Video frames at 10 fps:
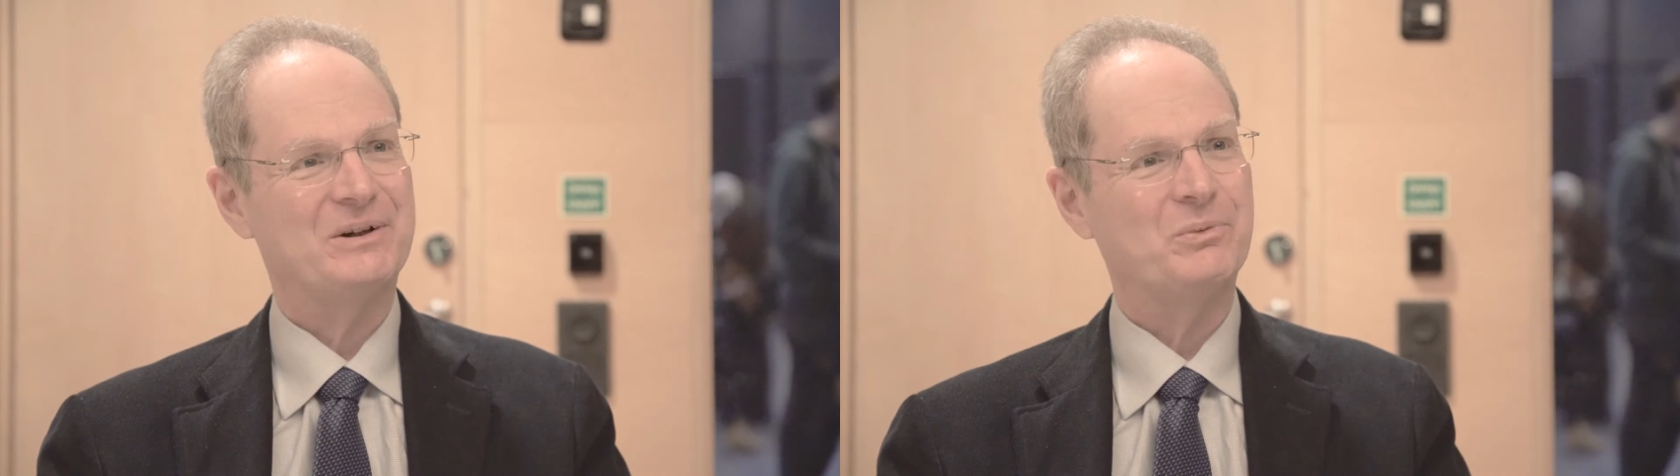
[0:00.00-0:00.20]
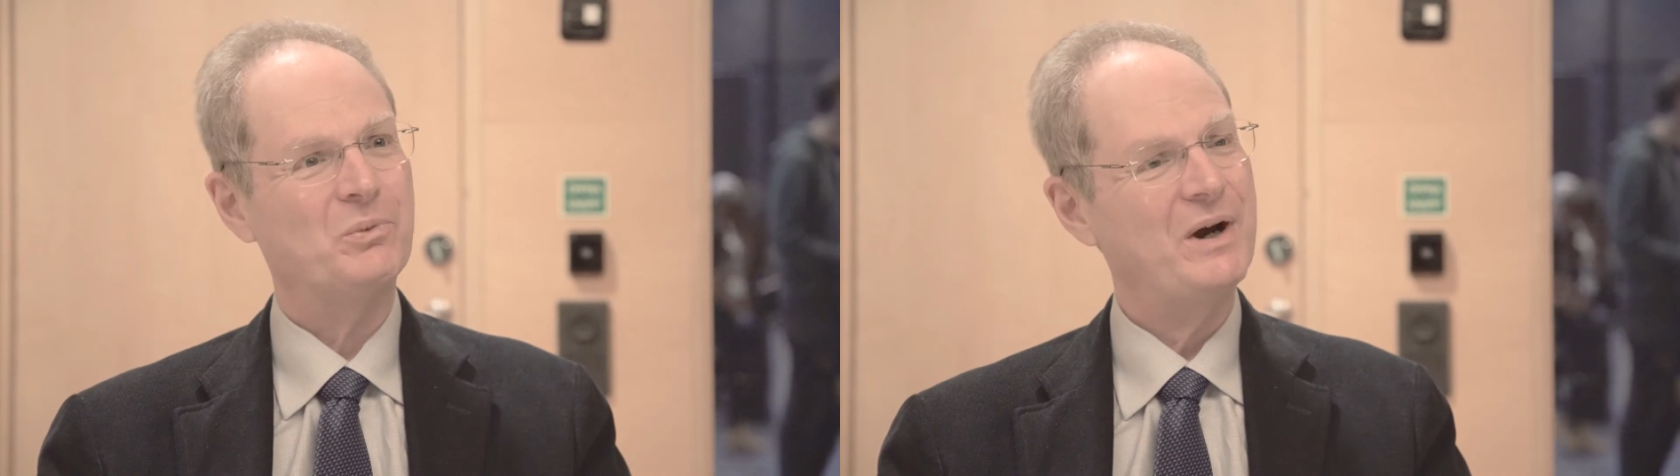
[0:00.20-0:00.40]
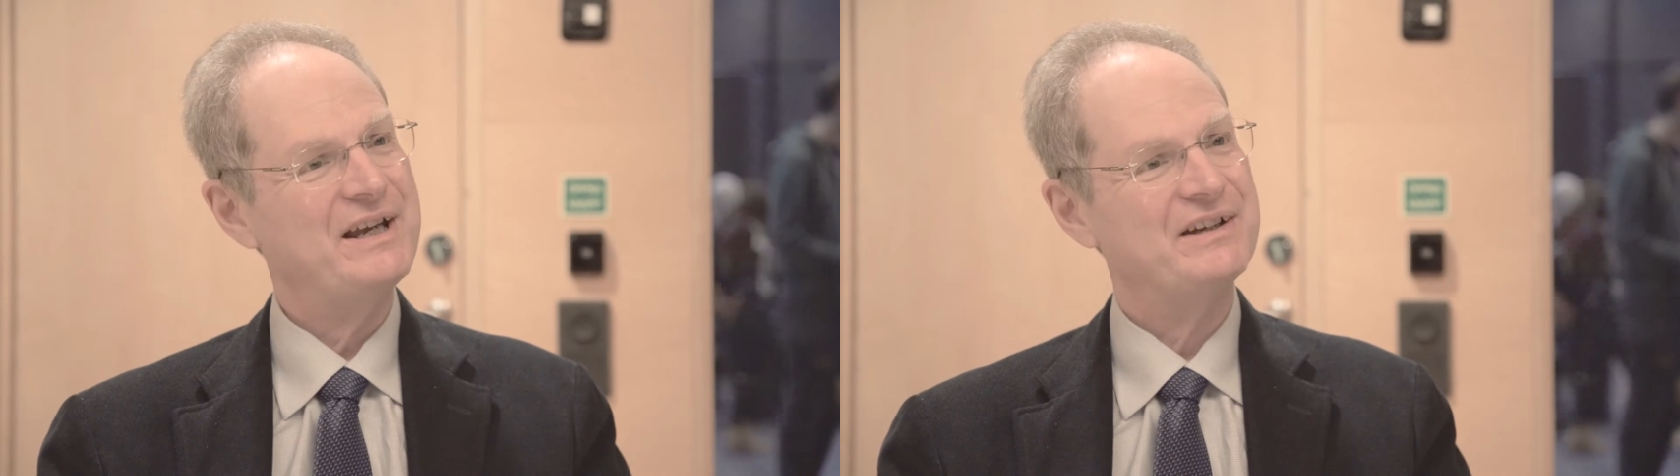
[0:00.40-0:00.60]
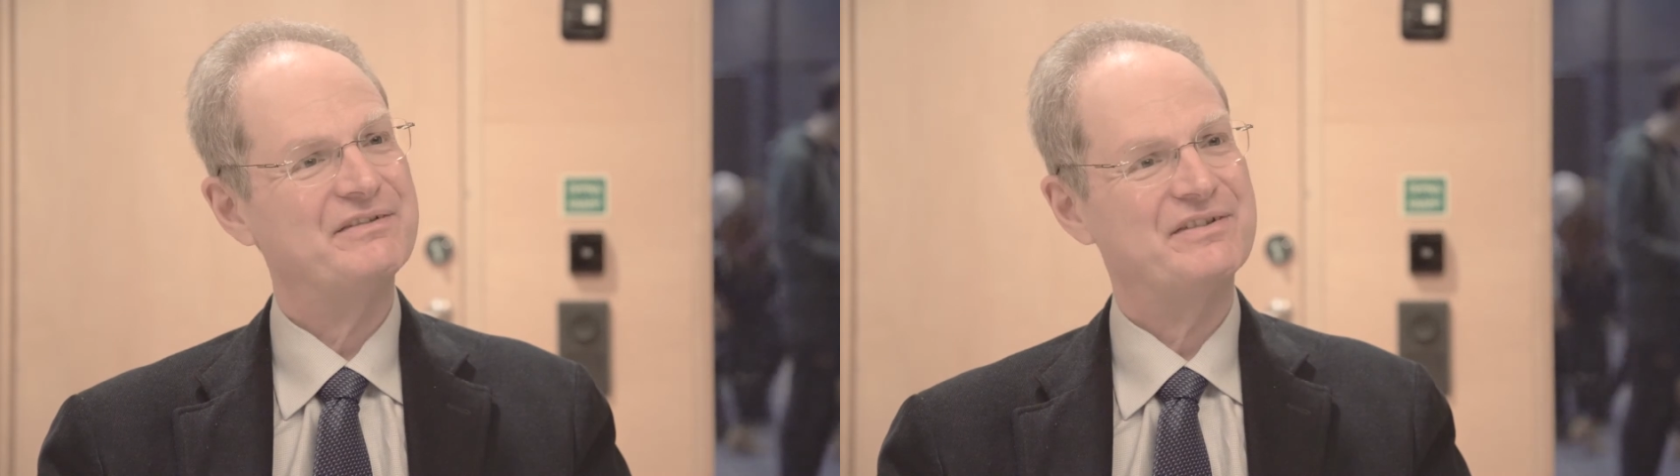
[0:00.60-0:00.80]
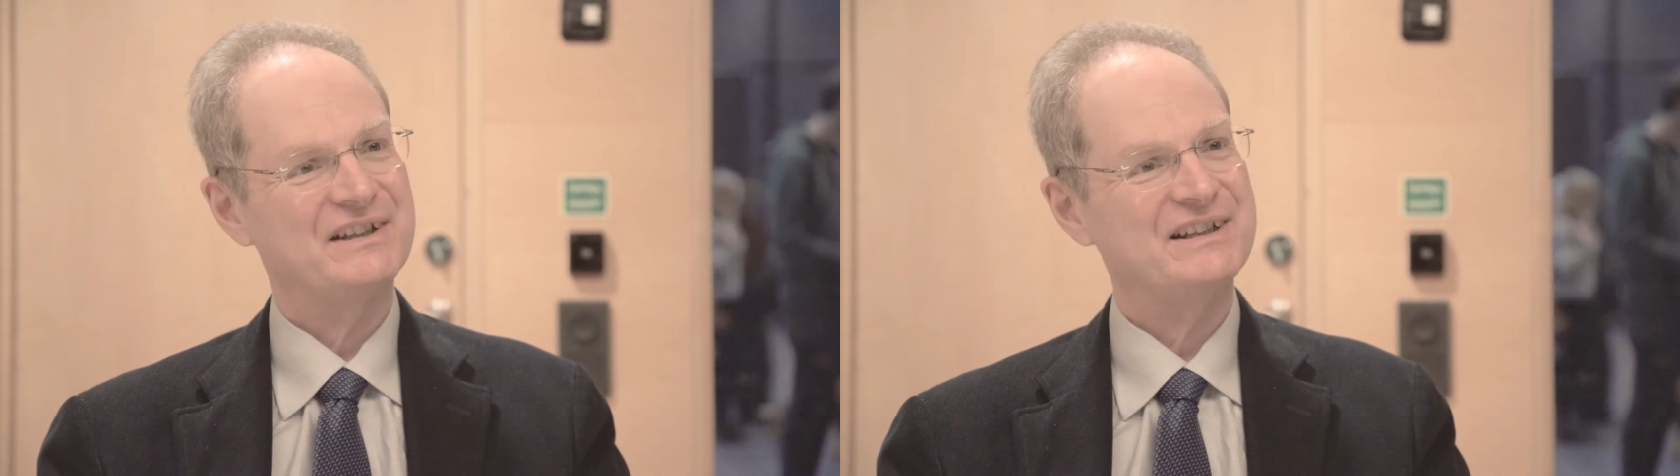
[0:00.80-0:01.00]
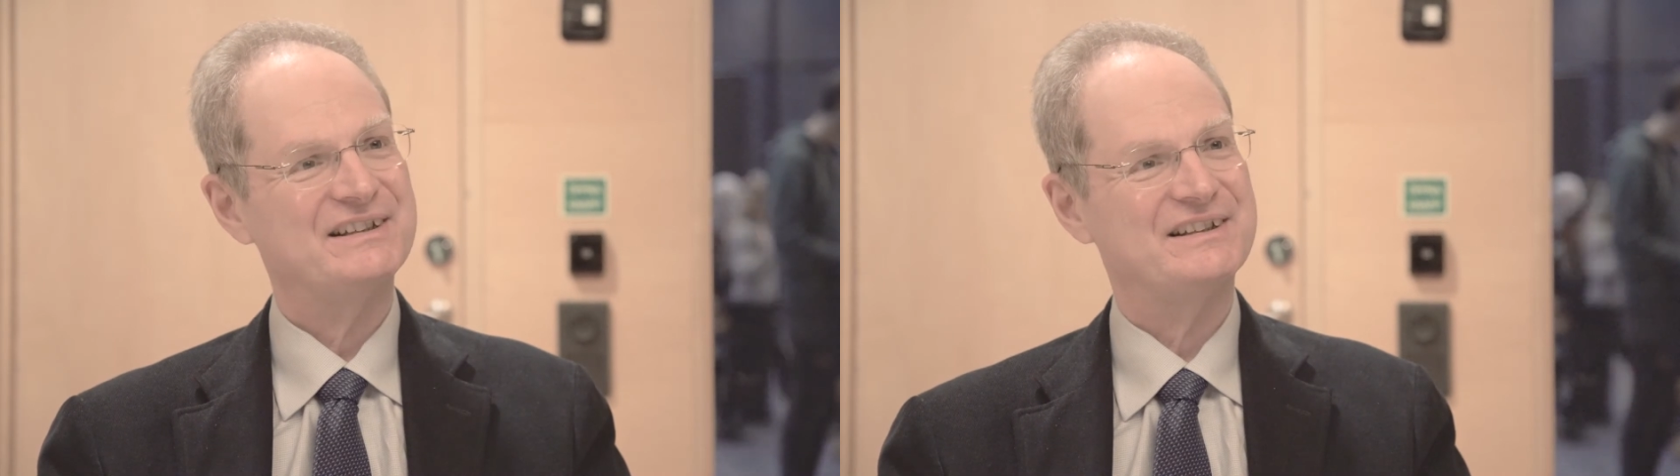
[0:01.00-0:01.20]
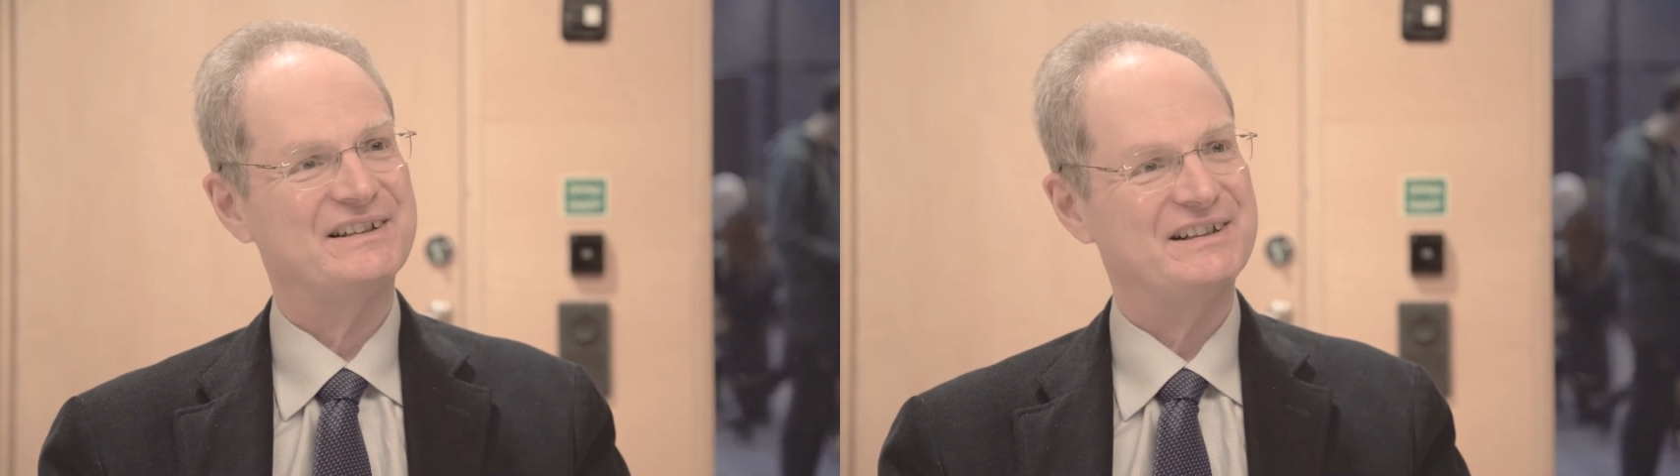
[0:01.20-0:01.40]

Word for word: a way of thinking